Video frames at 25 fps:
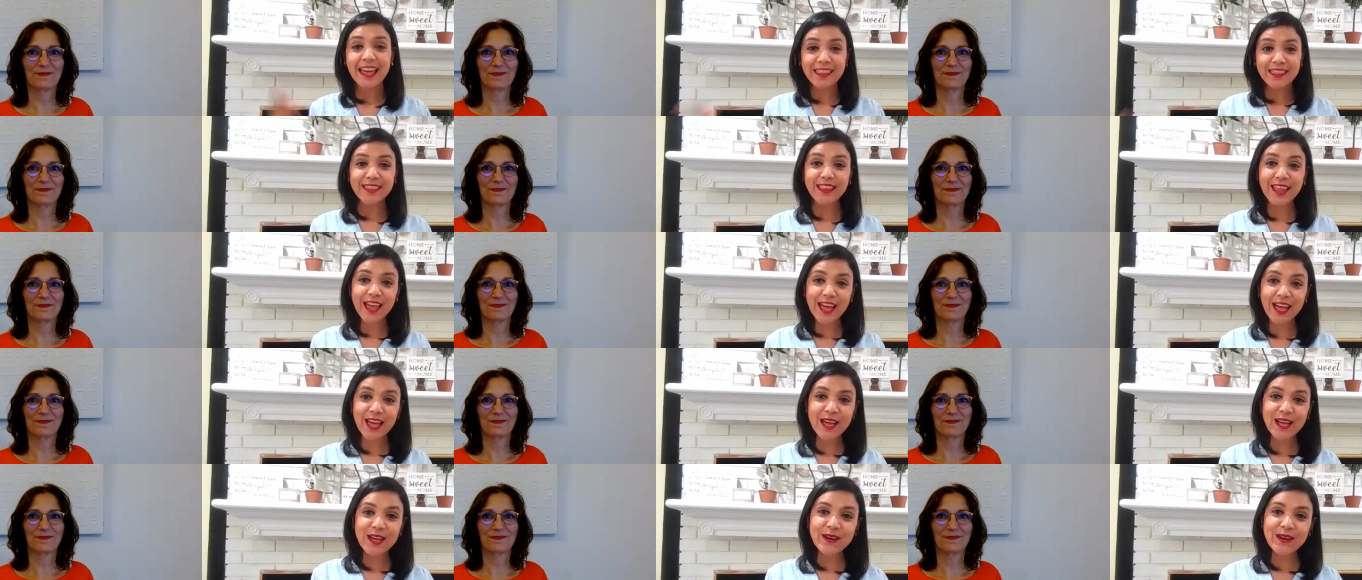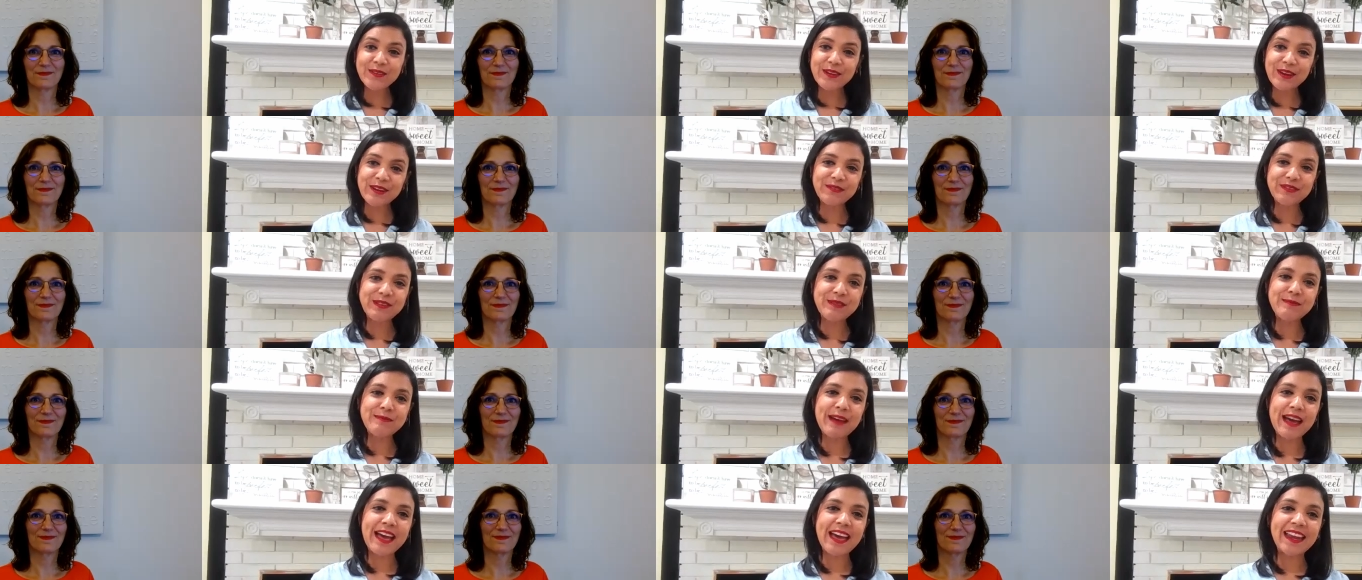Speaker 1: Hello,
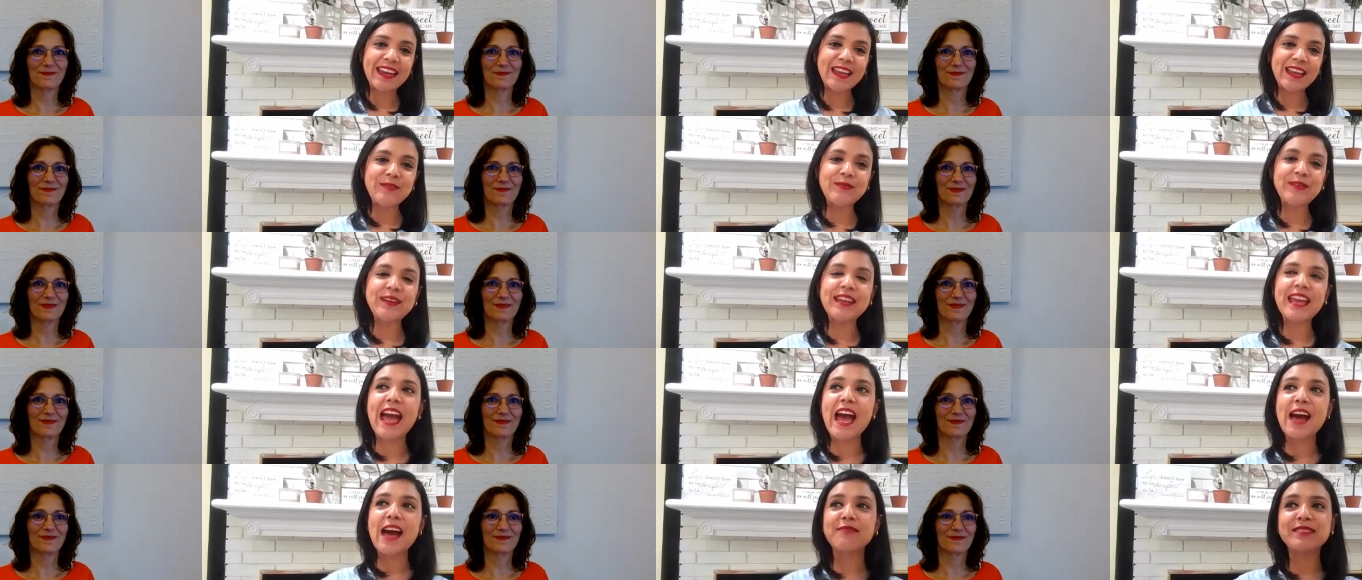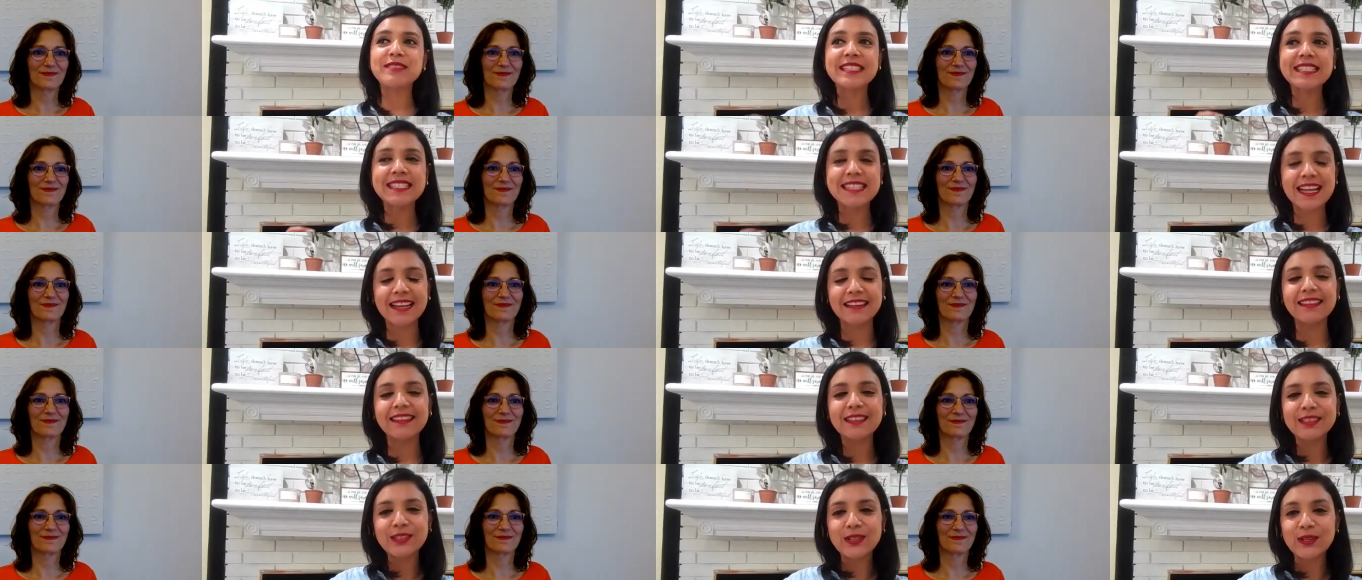everybody. We have
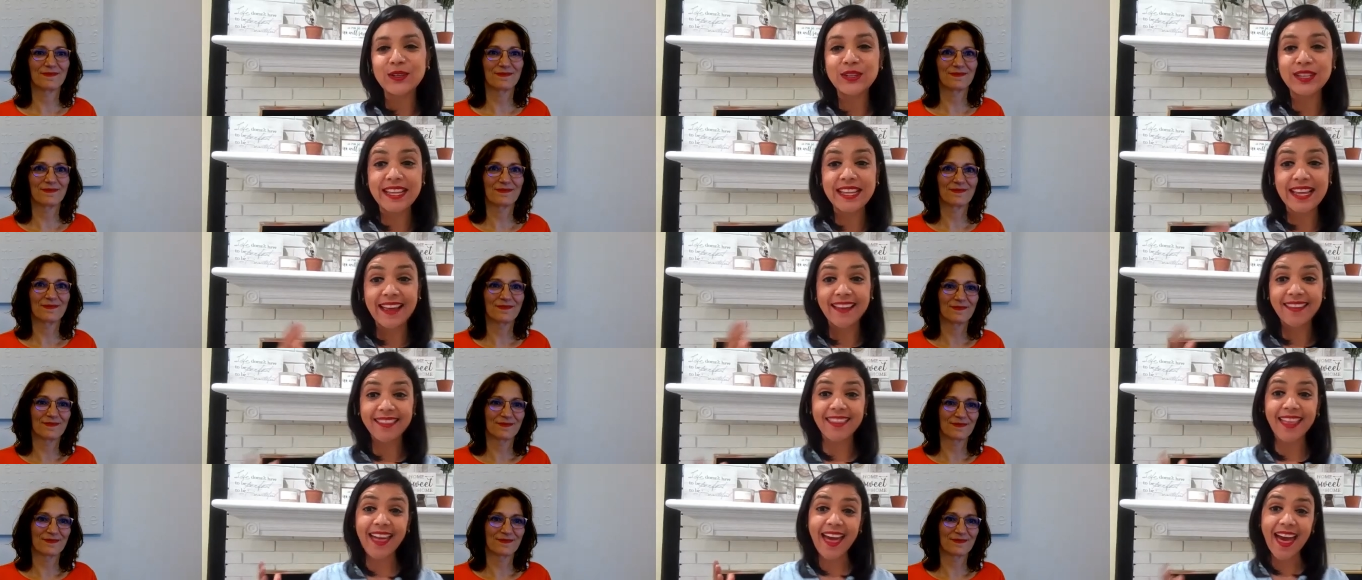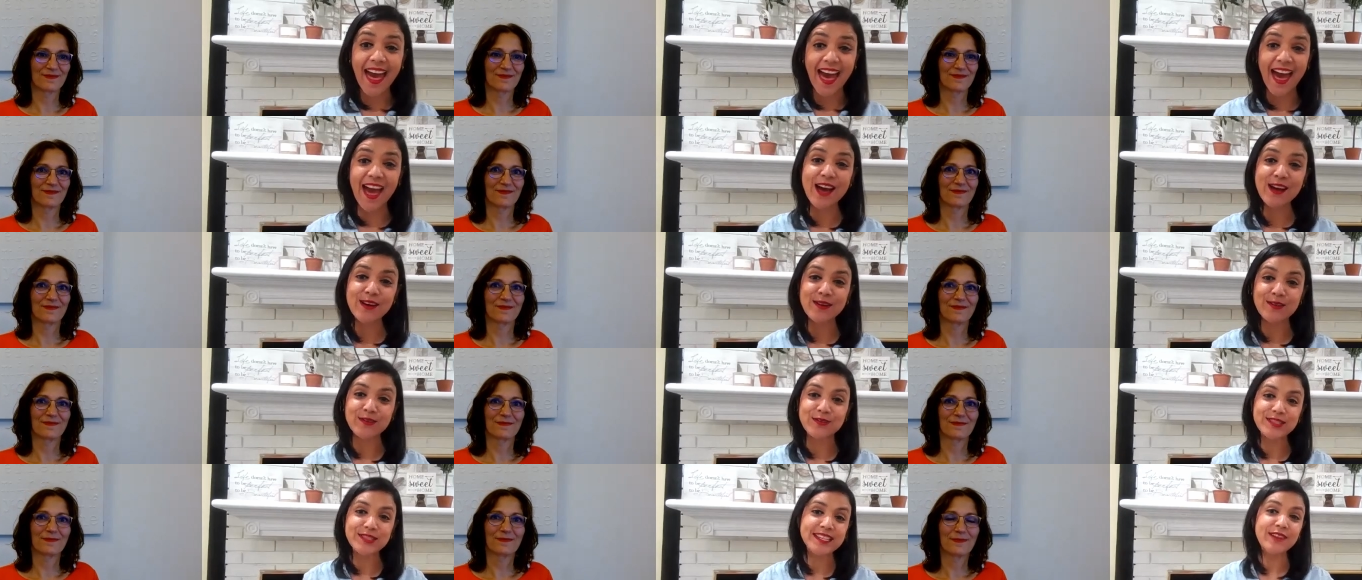Stella Loy in the
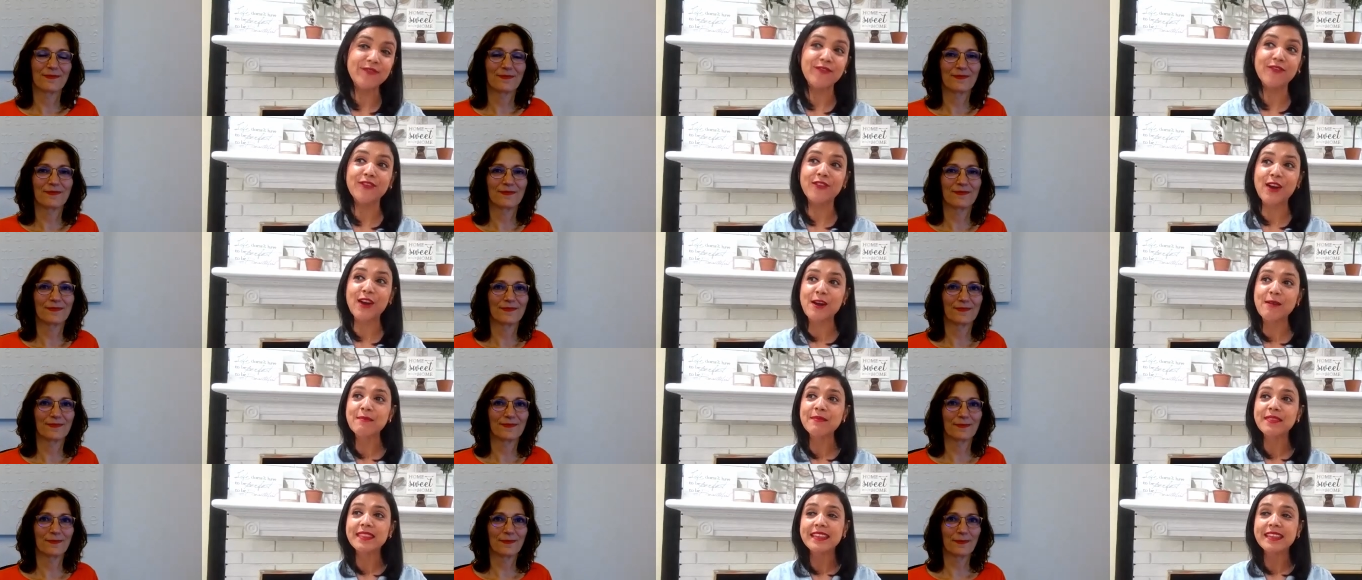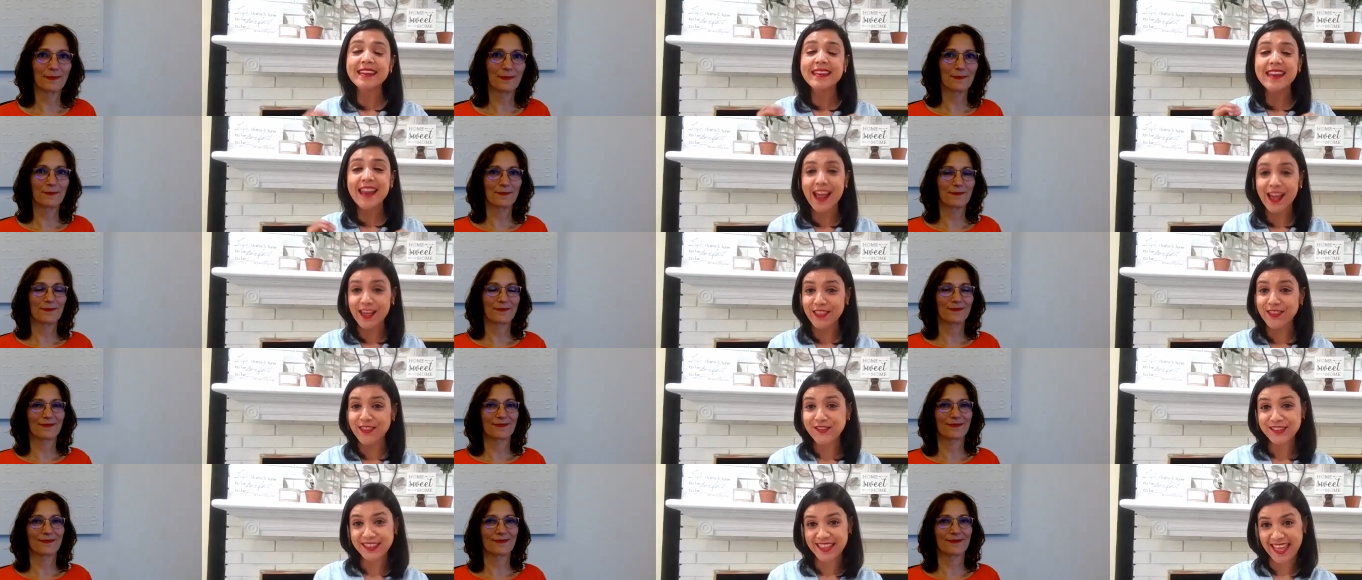house from the
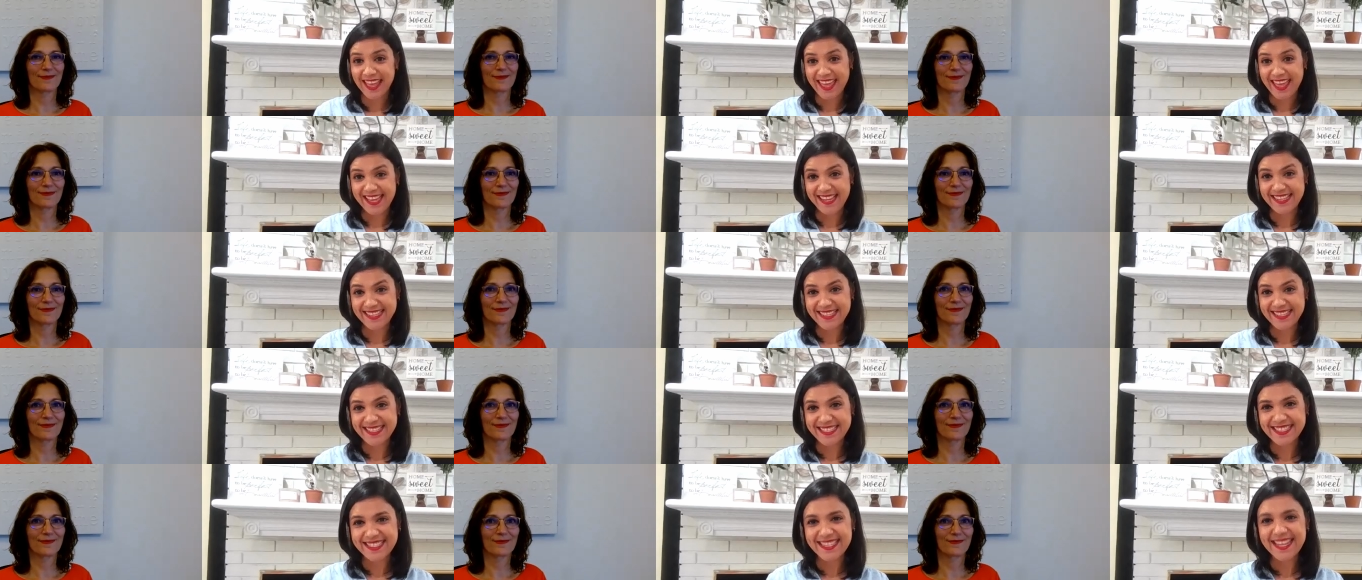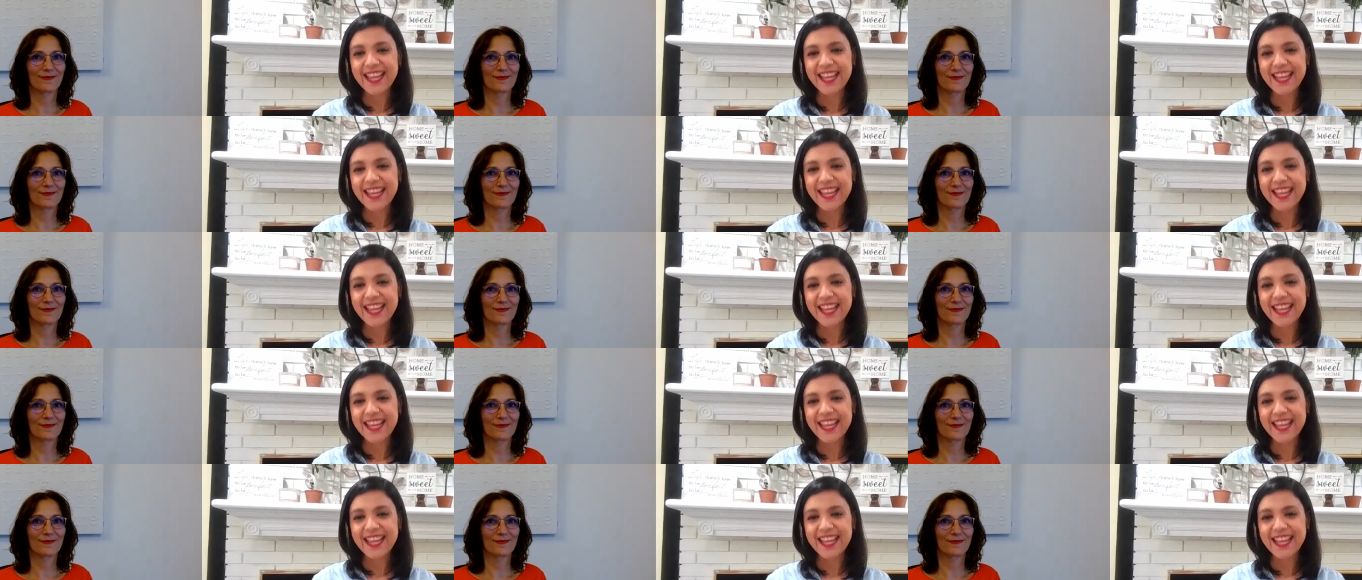Netherlands.